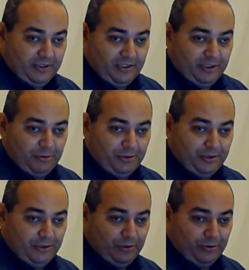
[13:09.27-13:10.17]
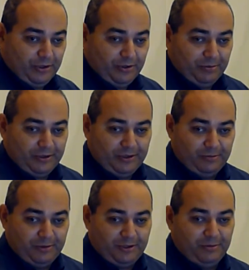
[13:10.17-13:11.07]
according to the
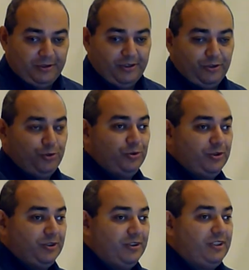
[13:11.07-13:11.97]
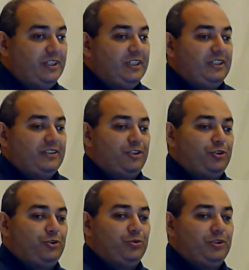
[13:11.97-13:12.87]
methodology, is the tuning.
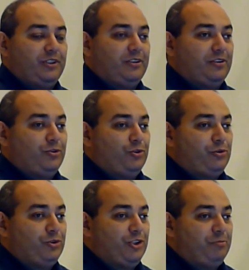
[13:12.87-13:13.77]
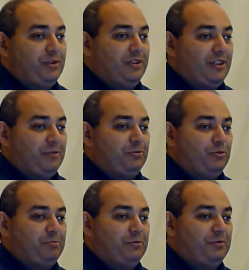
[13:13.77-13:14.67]
Tuning is a service
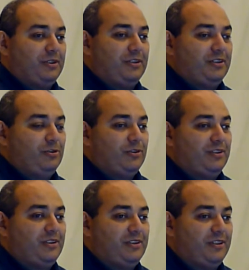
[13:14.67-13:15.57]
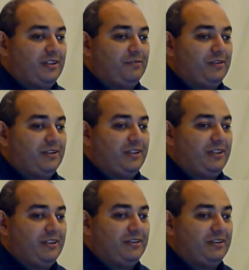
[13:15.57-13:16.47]
stage. For instance, if we have the stack
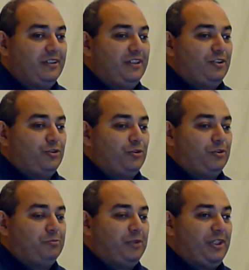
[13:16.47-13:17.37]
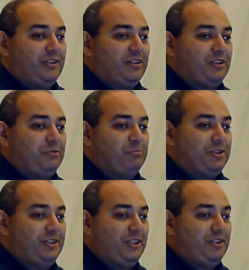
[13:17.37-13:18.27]
allocator, the
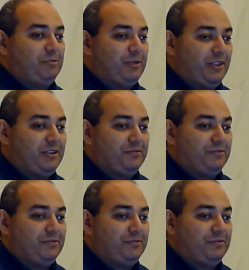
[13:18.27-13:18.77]
regime of